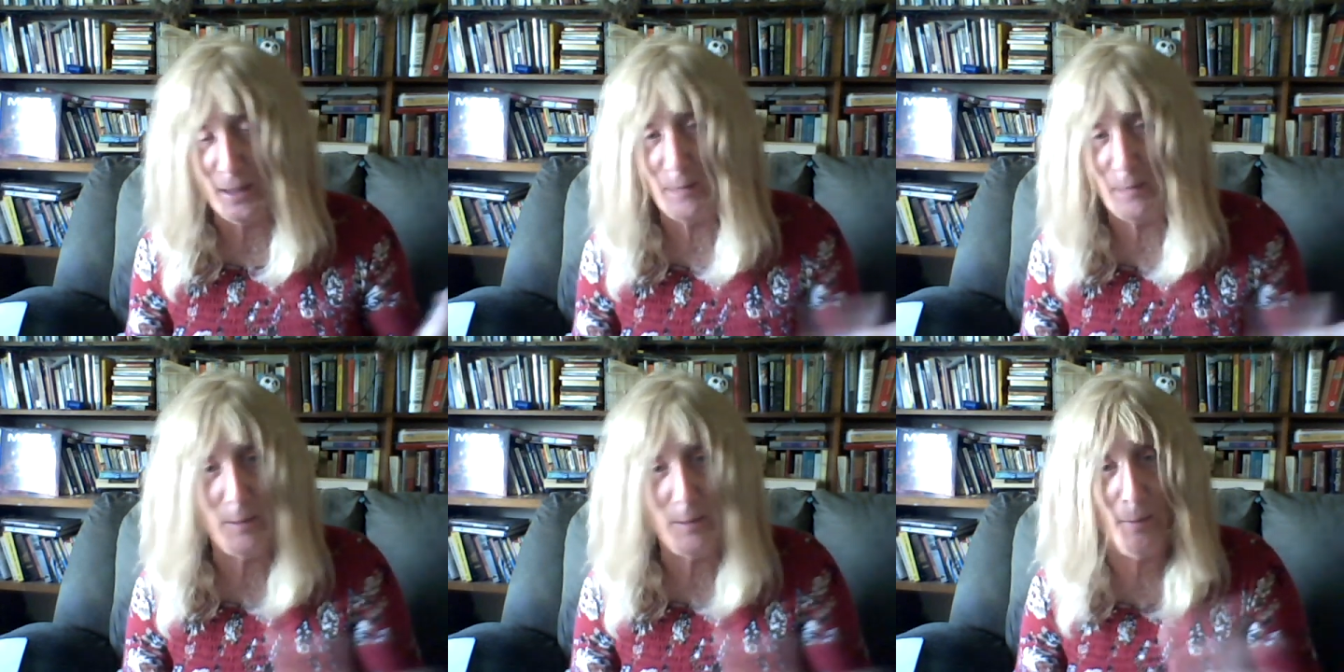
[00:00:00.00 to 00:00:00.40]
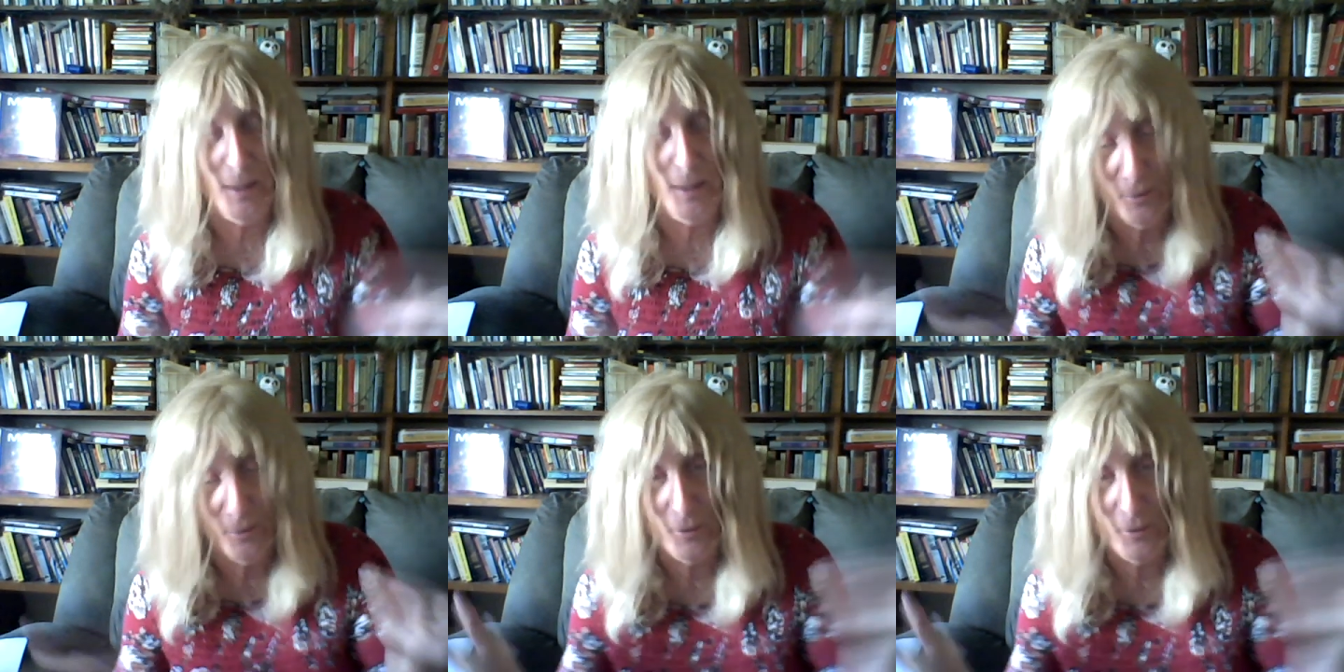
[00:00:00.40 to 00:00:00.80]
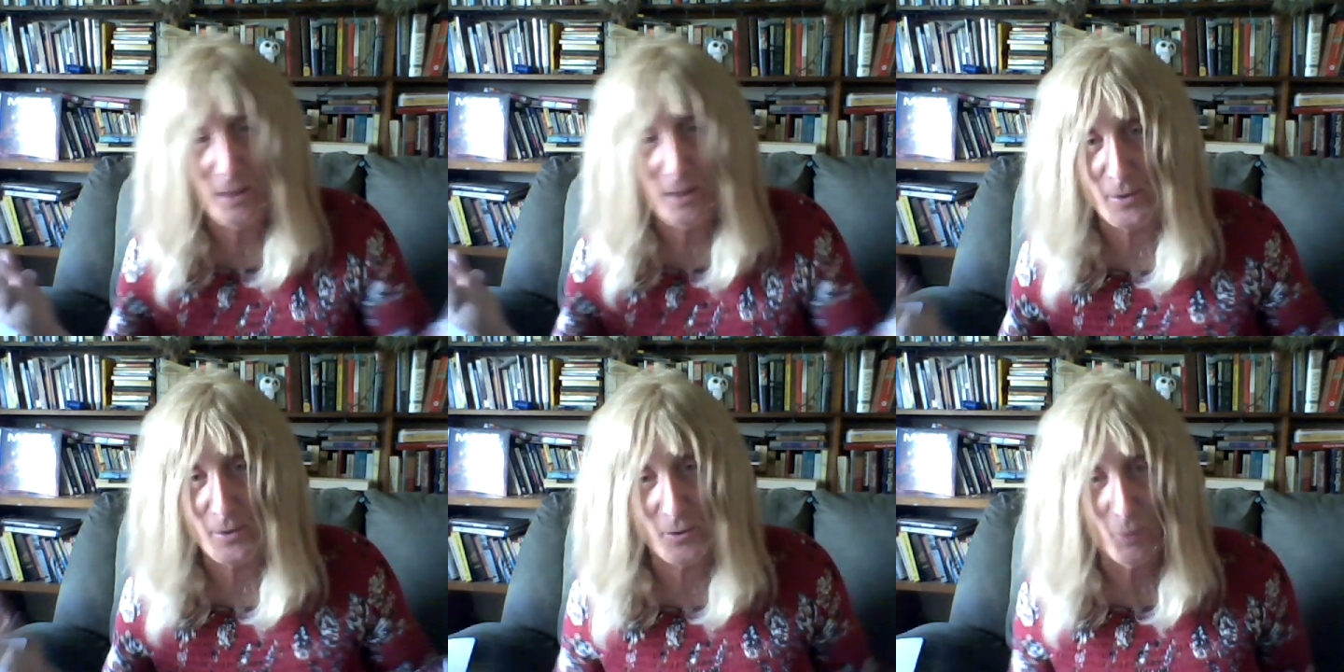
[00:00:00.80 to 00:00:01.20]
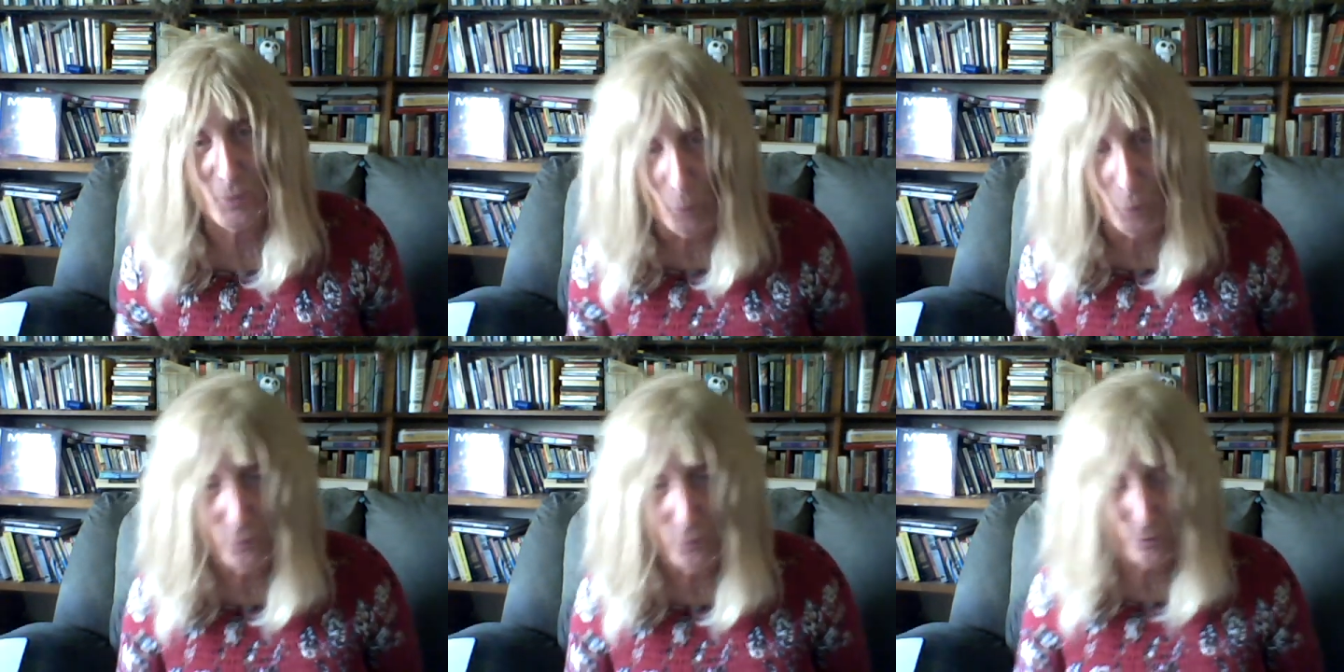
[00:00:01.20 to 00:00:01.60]
Maybe other kids in school
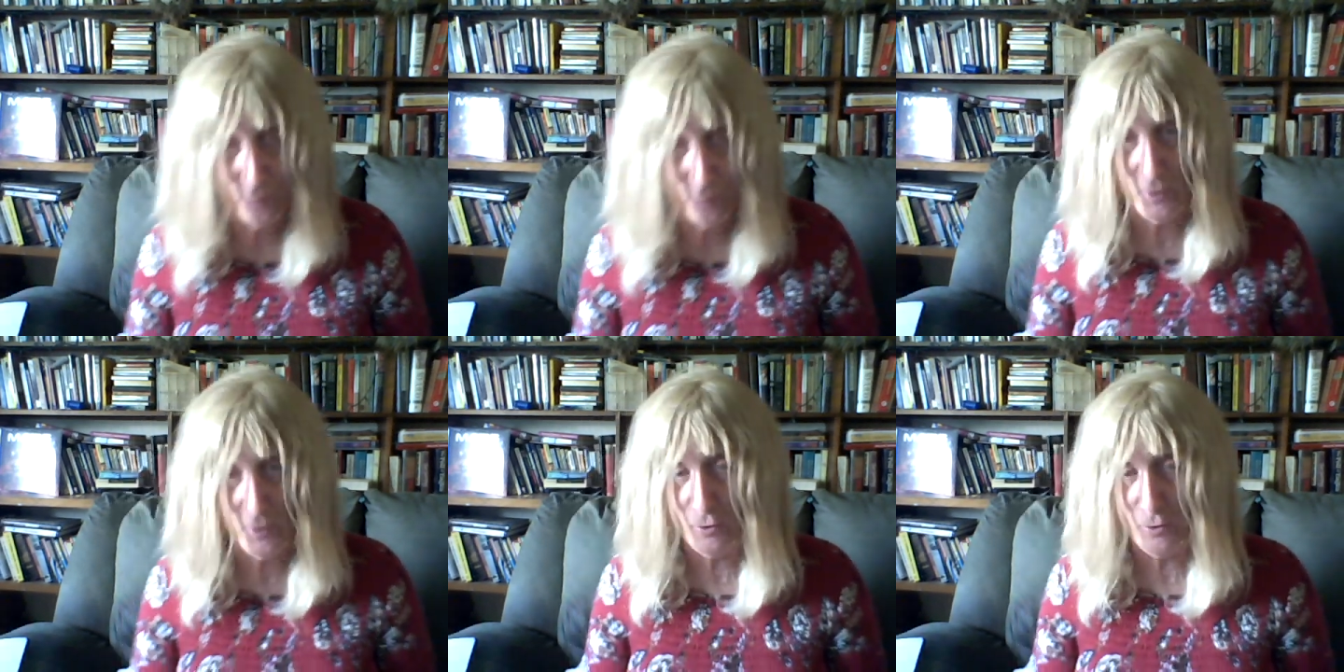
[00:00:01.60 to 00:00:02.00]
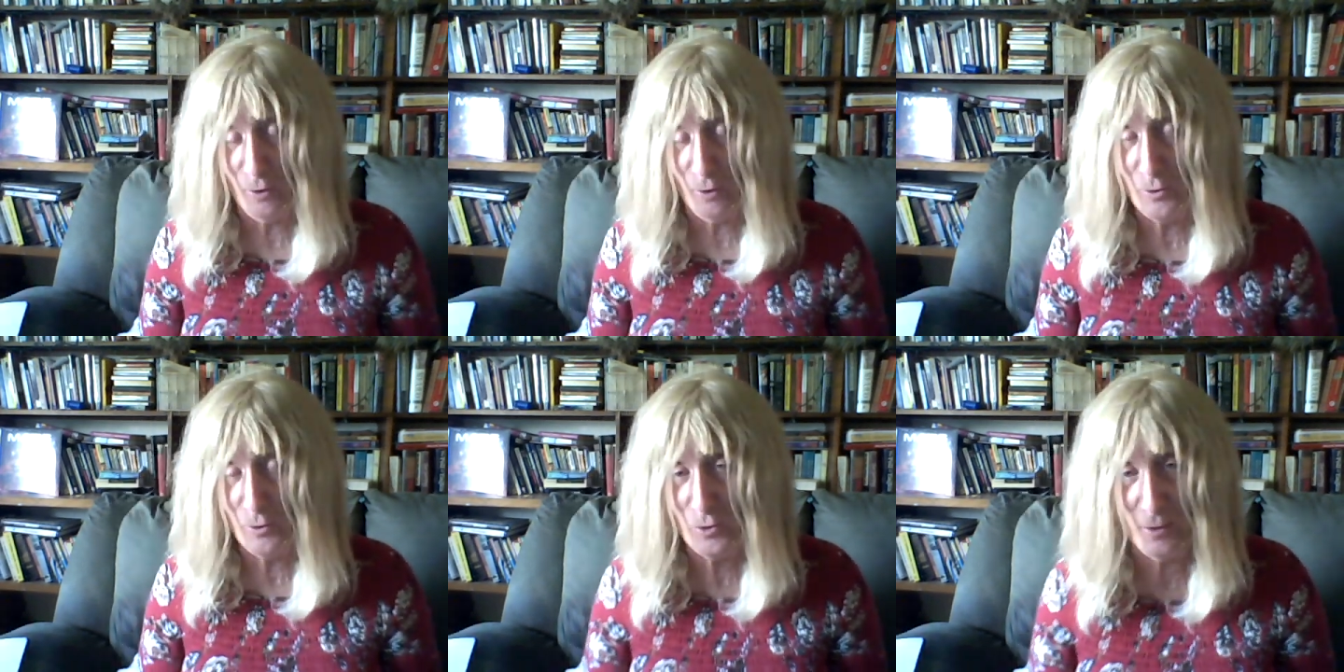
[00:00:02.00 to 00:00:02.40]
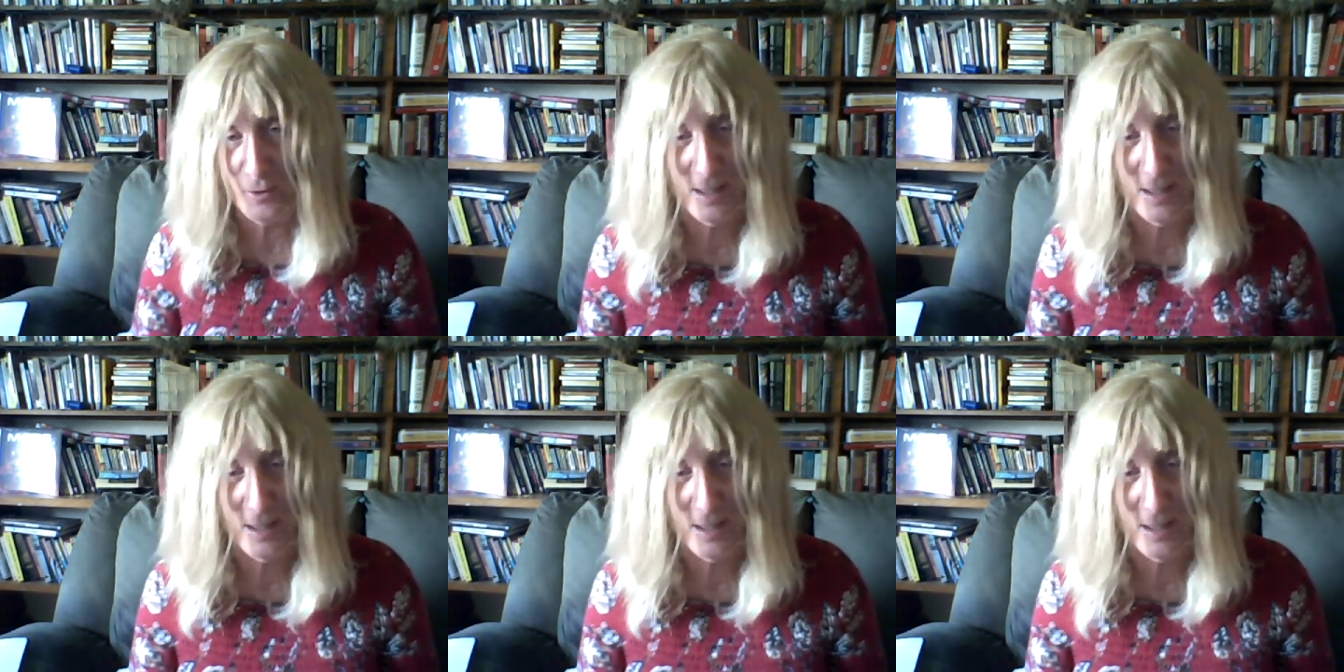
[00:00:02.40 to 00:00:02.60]
thought it was gross or icky.